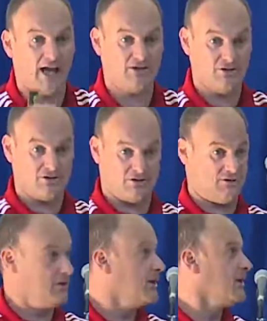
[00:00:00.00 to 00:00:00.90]
actions.
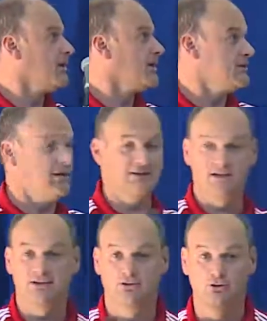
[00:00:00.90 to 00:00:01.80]
They
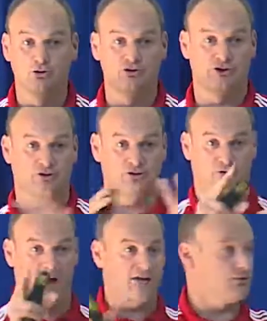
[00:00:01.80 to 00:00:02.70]
need to use it on the
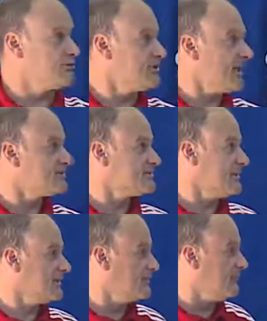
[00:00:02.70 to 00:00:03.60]
right context.
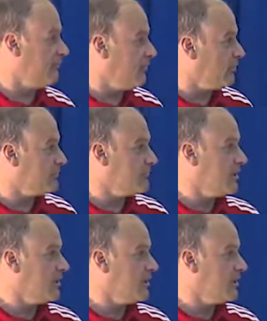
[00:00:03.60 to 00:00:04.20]
Think team first.